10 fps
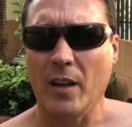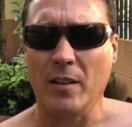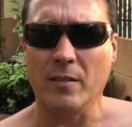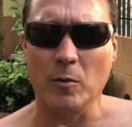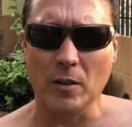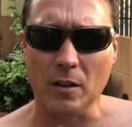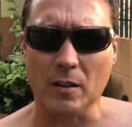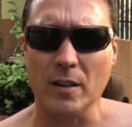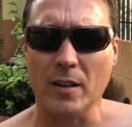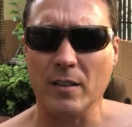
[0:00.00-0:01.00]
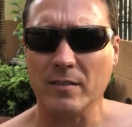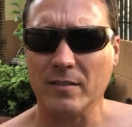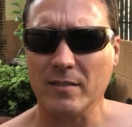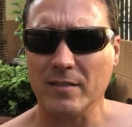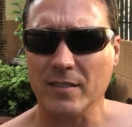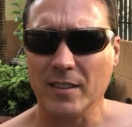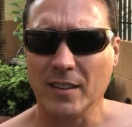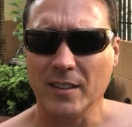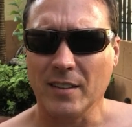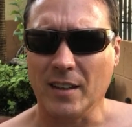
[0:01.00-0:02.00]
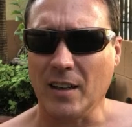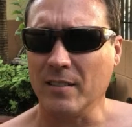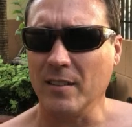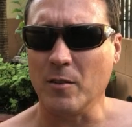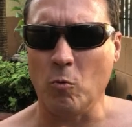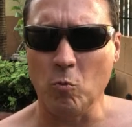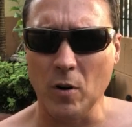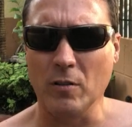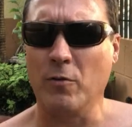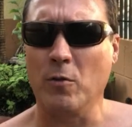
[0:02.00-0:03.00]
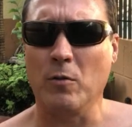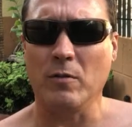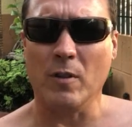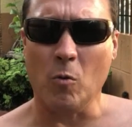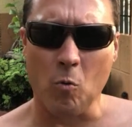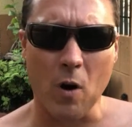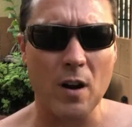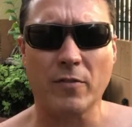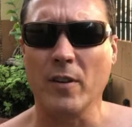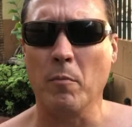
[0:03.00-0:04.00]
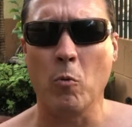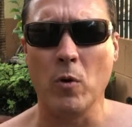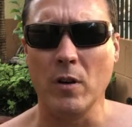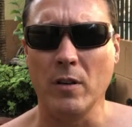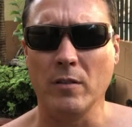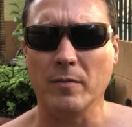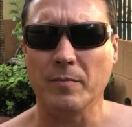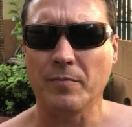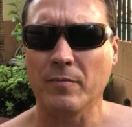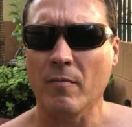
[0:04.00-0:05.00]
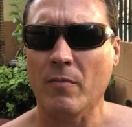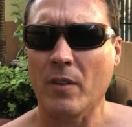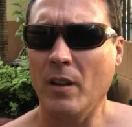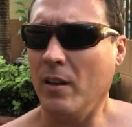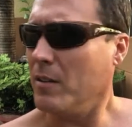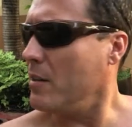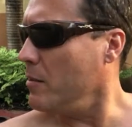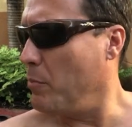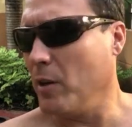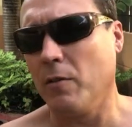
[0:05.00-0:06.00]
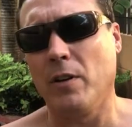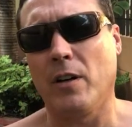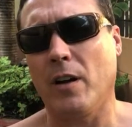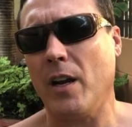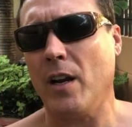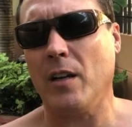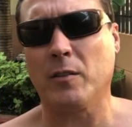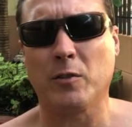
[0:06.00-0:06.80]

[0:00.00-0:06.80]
And so luckily, I got such a wonderful wife, number one. She's been over there hand